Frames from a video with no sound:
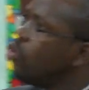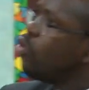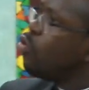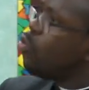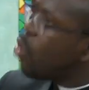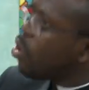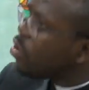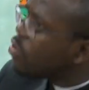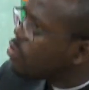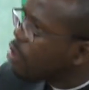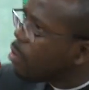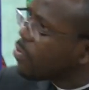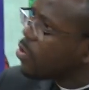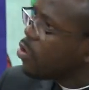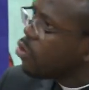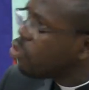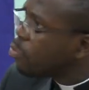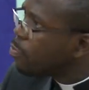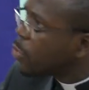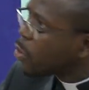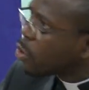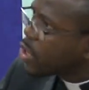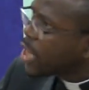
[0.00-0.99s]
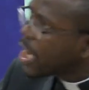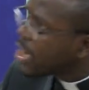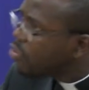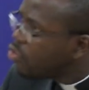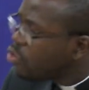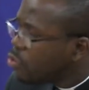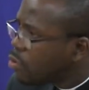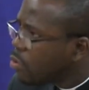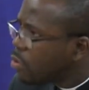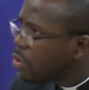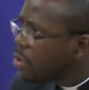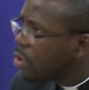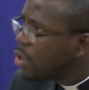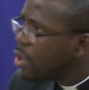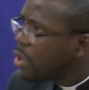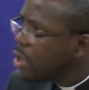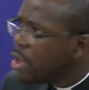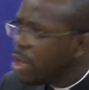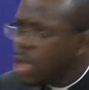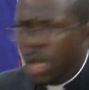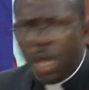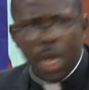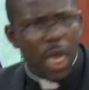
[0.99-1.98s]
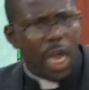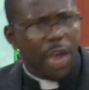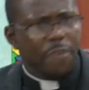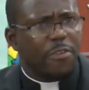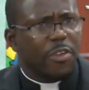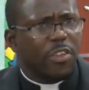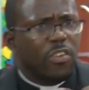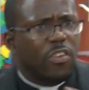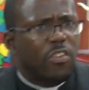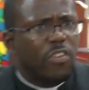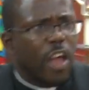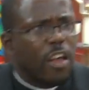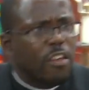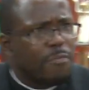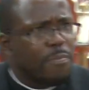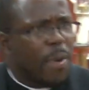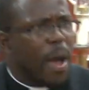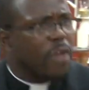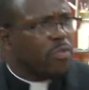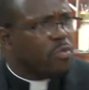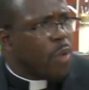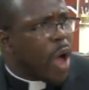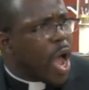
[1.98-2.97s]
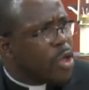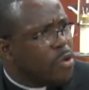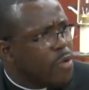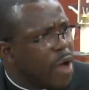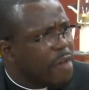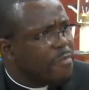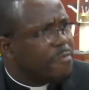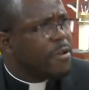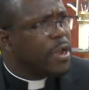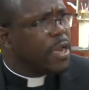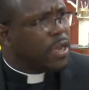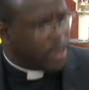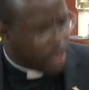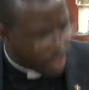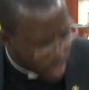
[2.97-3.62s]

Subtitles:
you want something to protect you. If it is your spouse, why are you afraid?